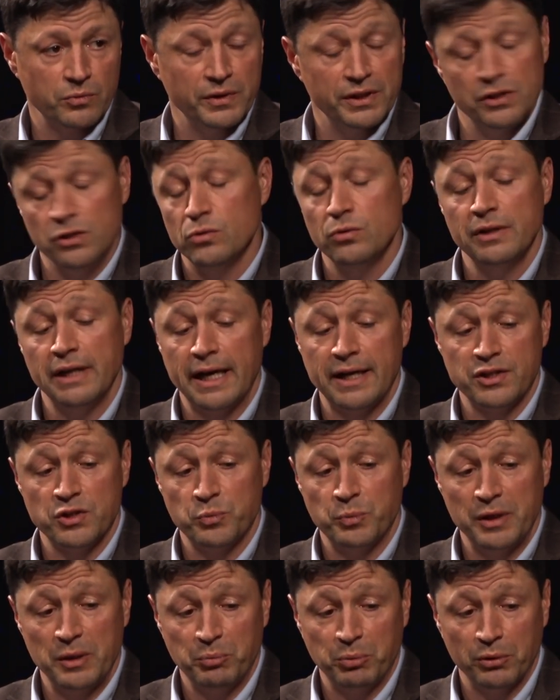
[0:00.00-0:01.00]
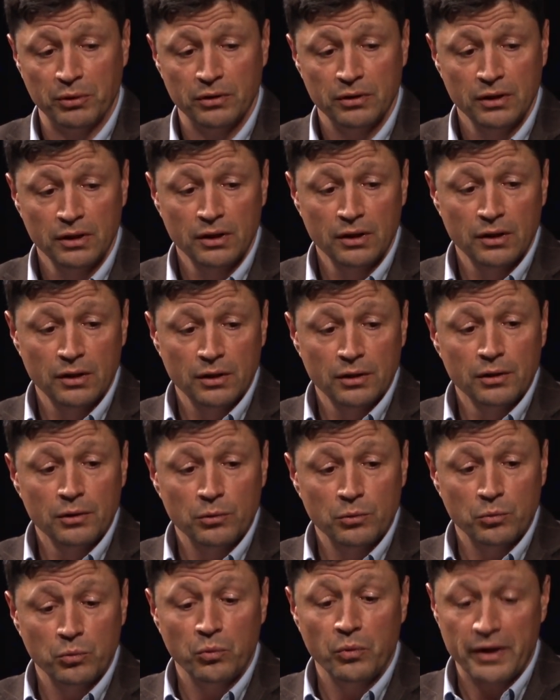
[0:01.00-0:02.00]
We do catch people
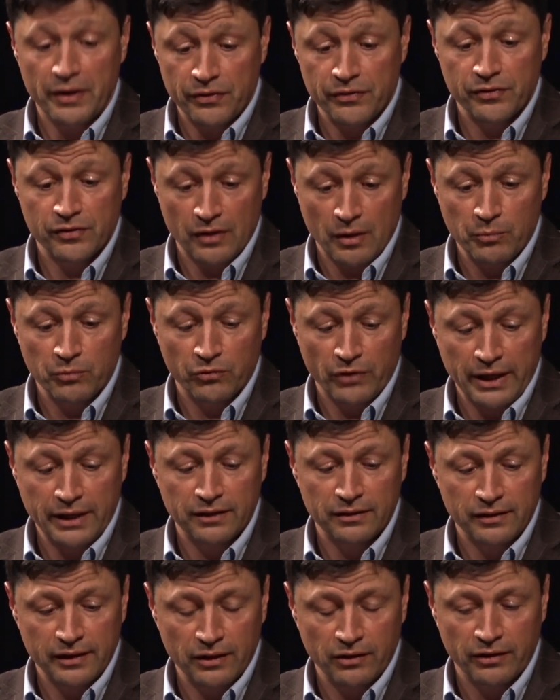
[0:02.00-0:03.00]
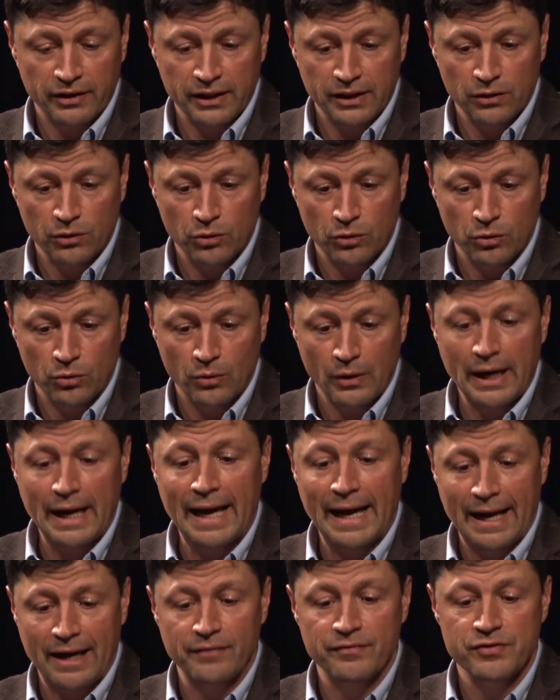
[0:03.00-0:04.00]
with some regularity who
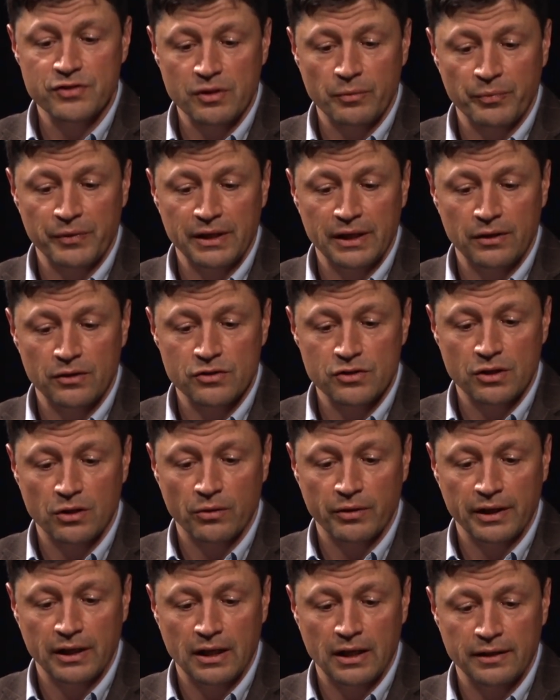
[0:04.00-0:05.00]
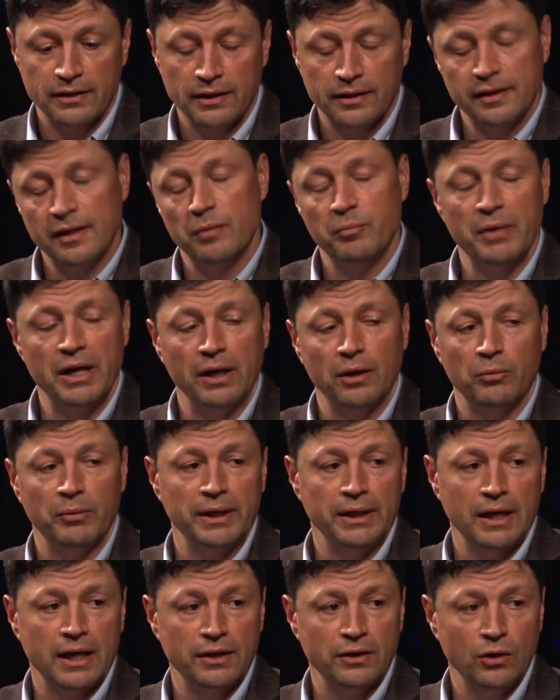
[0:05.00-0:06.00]
have something else going on that they may or
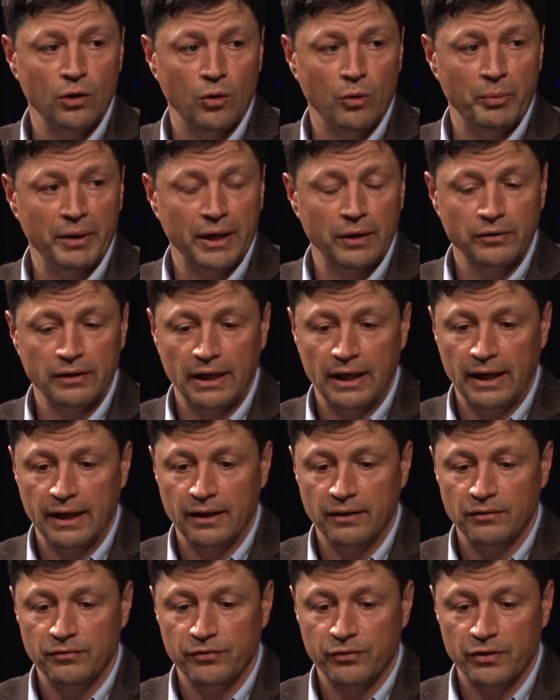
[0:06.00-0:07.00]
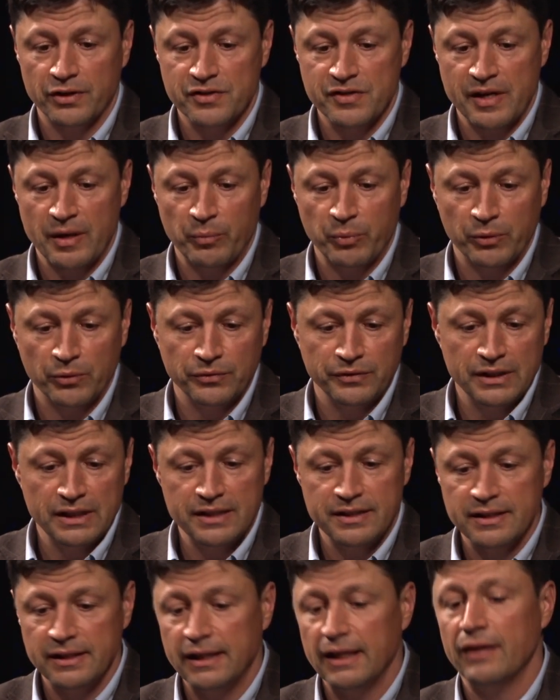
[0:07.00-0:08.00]
may not know about, and, for example,
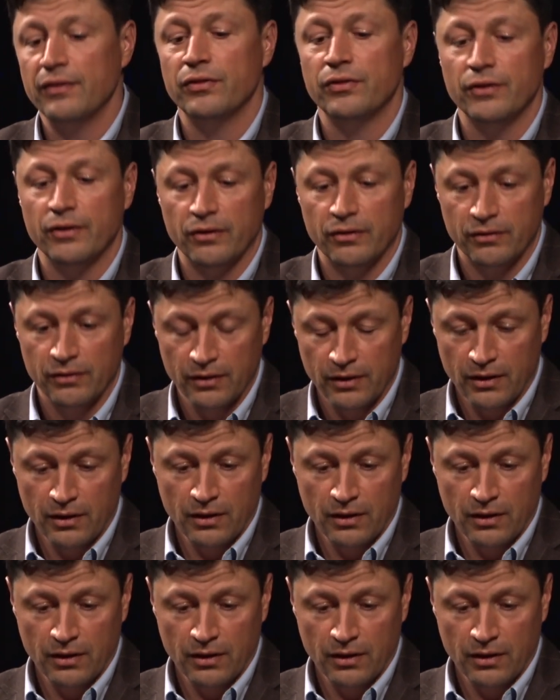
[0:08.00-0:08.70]
need to get their